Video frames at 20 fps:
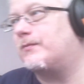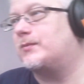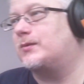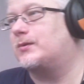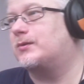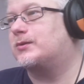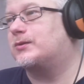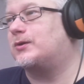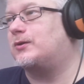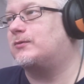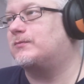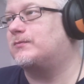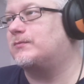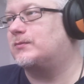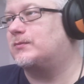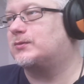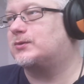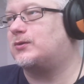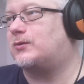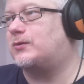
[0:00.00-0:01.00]
so
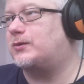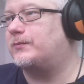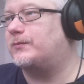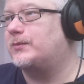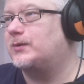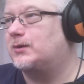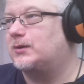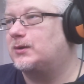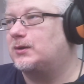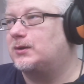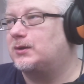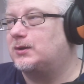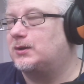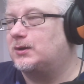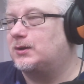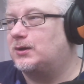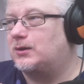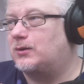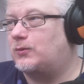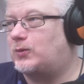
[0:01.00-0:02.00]
sorry.
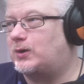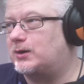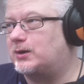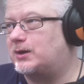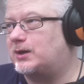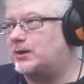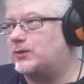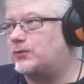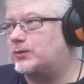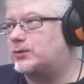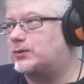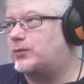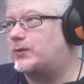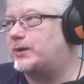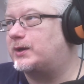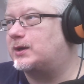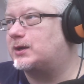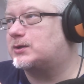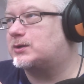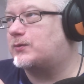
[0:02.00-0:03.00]
100
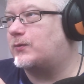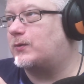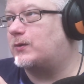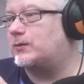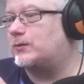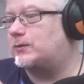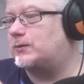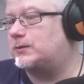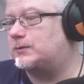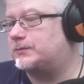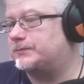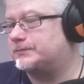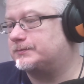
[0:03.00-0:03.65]
Swedish kroner,